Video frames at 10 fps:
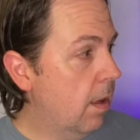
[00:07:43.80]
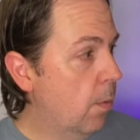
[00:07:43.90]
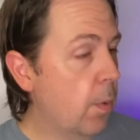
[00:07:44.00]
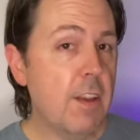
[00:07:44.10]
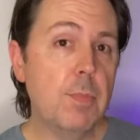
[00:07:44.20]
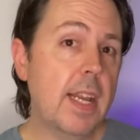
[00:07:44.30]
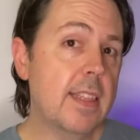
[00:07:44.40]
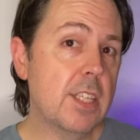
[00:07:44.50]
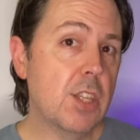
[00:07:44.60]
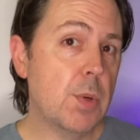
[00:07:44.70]
We have played
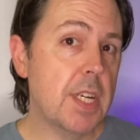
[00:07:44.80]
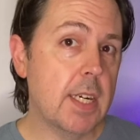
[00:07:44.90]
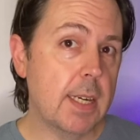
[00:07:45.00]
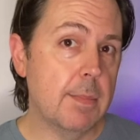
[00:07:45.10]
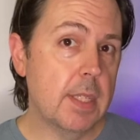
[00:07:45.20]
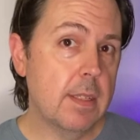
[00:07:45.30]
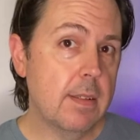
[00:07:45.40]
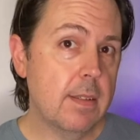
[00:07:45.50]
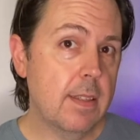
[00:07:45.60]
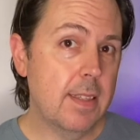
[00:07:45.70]
this 3 times.
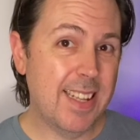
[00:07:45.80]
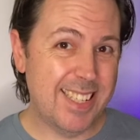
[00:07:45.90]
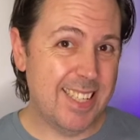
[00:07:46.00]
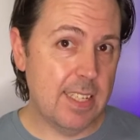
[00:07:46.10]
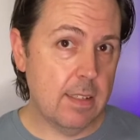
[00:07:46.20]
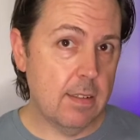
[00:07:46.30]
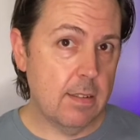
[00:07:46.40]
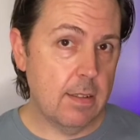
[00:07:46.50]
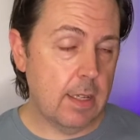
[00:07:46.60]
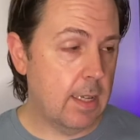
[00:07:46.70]
That is it.
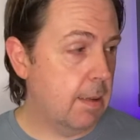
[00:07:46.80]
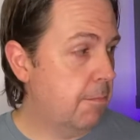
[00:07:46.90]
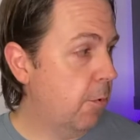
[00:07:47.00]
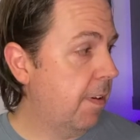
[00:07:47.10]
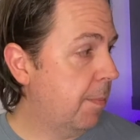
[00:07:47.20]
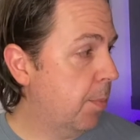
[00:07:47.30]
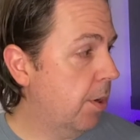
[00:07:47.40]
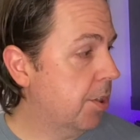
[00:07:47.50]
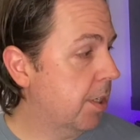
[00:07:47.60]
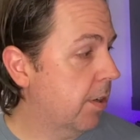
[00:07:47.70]
We
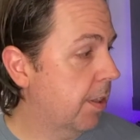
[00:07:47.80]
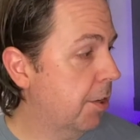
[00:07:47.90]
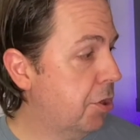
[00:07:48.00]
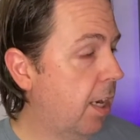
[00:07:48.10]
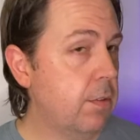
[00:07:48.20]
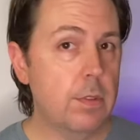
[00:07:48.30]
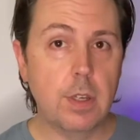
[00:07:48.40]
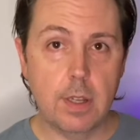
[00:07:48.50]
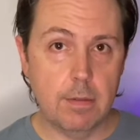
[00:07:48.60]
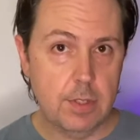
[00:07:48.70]
unboxed it on the channel. You
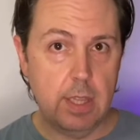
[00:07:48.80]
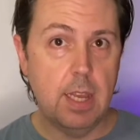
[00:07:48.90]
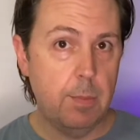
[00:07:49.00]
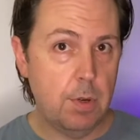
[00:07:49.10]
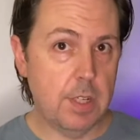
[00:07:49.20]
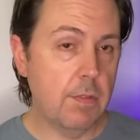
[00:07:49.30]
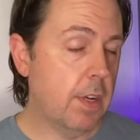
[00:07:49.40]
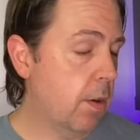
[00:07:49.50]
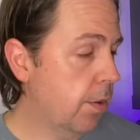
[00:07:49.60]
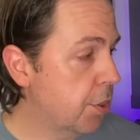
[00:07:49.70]
can see the unboxing
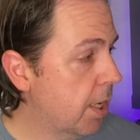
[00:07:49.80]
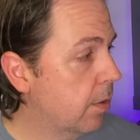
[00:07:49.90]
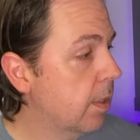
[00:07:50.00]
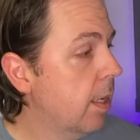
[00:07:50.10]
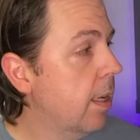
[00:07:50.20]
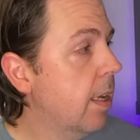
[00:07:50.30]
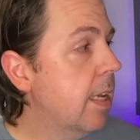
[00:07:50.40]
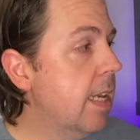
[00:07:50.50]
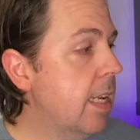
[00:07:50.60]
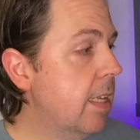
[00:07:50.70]
video on the channel.
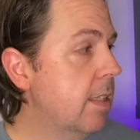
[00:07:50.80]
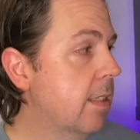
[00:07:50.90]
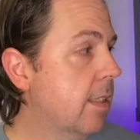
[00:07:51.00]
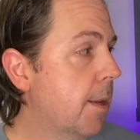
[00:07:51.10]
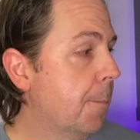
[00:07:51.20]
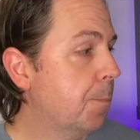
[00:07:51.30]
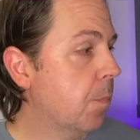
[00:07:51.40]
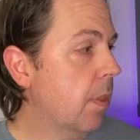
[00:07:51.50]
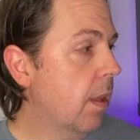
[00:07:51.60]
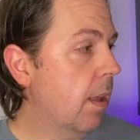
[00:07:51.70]

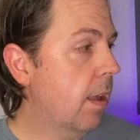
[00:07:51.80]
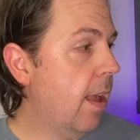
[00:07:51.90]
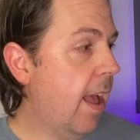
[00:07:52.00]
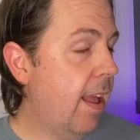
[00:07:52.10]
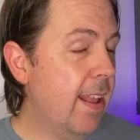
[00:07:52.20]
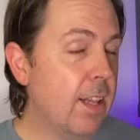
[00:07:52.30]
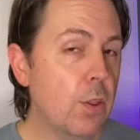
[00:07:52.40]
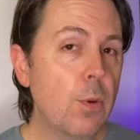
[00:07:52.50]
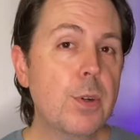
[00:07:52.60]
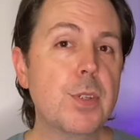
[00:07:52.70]
It
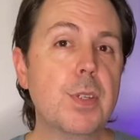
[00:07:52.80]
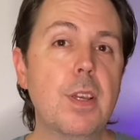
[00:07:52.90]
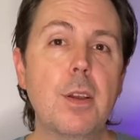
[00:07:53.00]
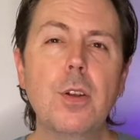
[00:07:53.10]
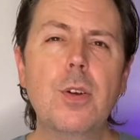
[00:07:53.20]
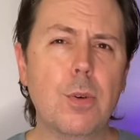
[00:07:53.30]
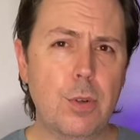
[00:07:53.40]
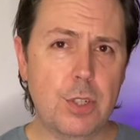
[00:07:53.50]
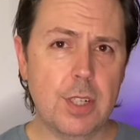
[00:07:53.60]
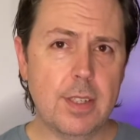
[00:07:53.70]
looks
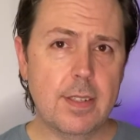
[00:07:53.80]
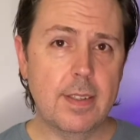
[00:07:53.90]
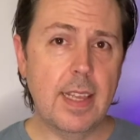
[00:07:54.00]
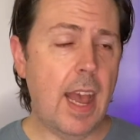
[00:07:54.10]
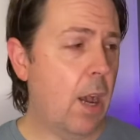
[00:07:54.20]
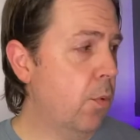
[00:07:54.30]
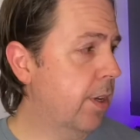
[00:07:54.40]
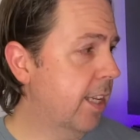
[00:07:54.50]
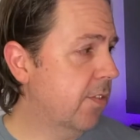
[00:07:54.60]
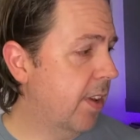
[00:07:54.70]
gorgeous. The artwork
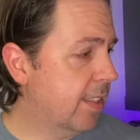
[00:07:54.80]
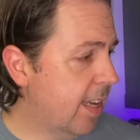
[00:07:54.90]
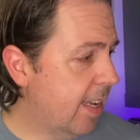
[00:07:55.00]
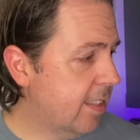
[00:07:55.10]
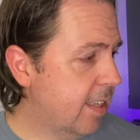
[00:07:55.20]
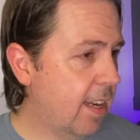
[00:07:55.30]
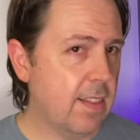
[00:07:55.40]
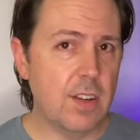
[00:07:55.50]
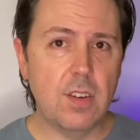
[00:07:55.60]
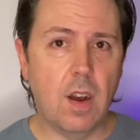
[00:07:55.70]
is fantastic.
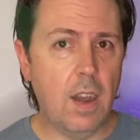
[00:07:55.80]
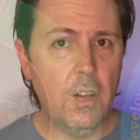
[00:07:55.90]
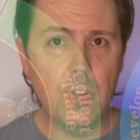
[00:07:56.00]
The